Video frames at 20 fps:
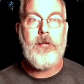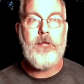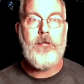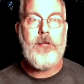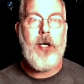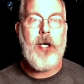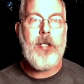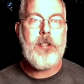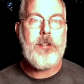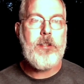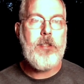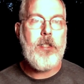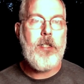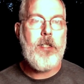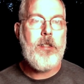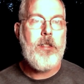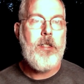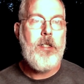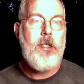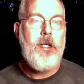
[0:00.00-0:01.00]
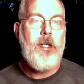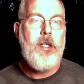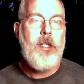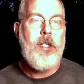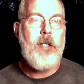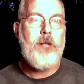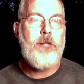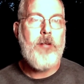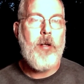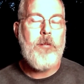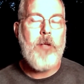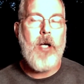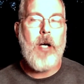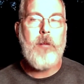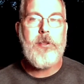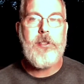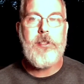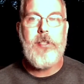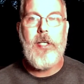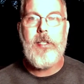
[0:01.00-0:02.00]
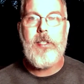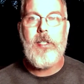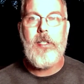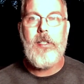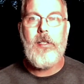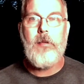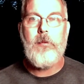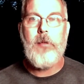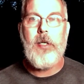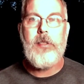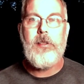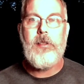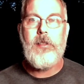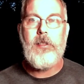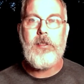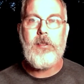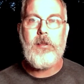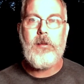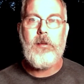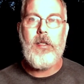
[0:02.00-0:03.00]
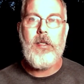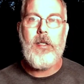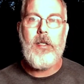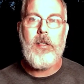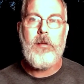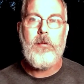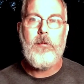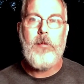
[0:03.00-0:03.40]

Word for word: In fact, uh, if I'm not mistaken, I might just uh,